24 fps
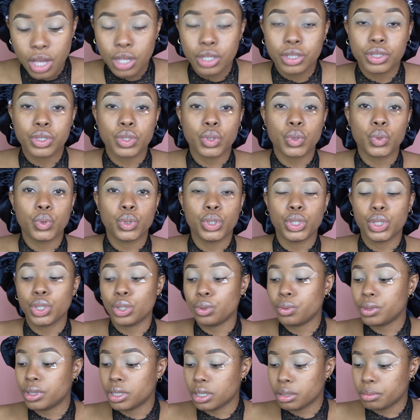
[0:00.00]
So
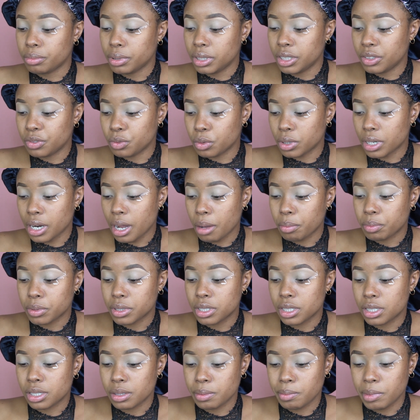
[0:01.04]
y'all will not believe what
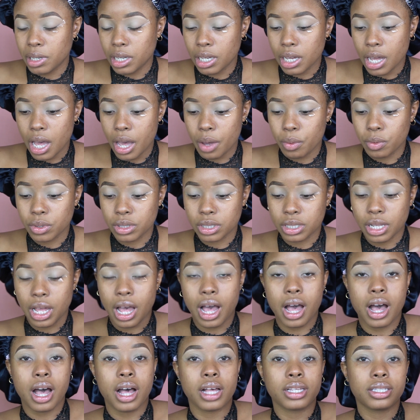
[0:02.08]
happened to me. I was
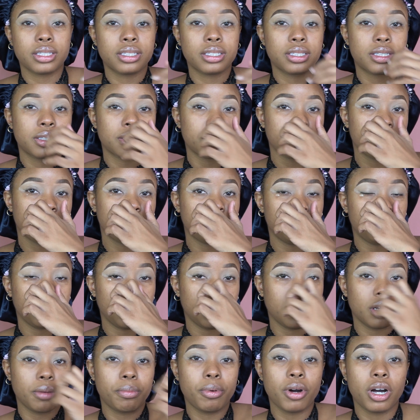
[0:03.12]
asked,
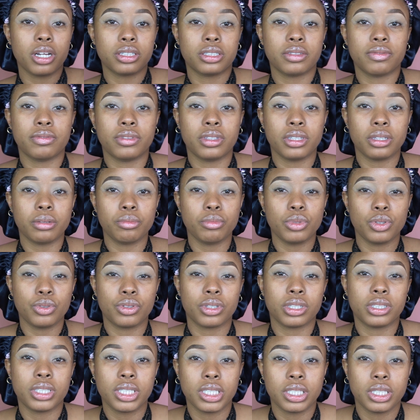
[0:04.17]
being a part of the
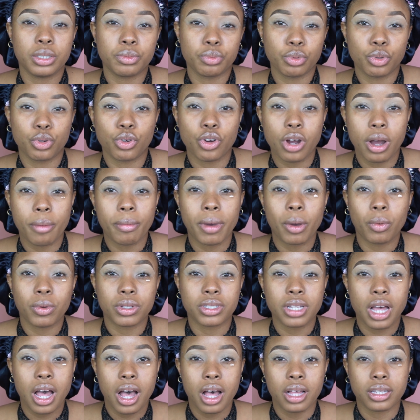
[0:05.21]
Music TT program, I
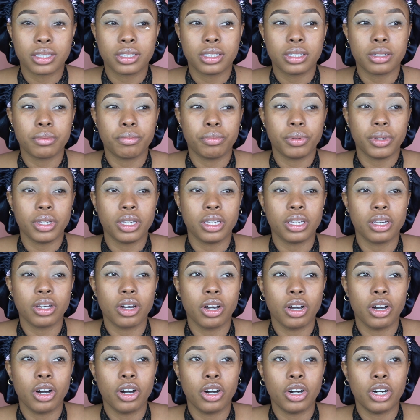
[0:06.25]
was asked to be
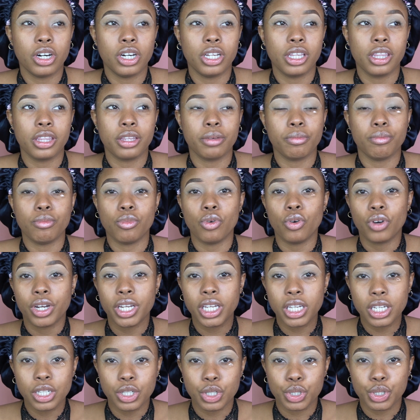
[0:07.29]
on the
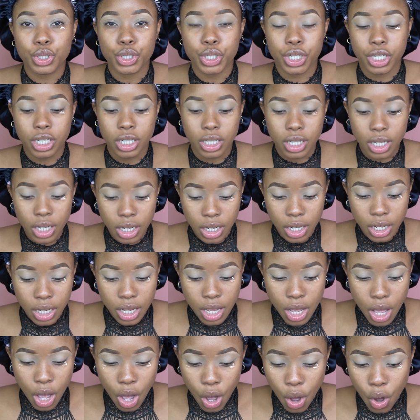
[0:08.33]
morning edition
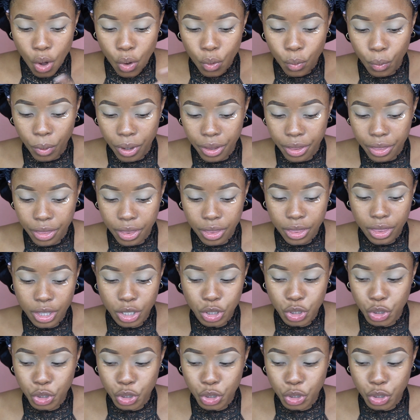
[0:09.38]
with the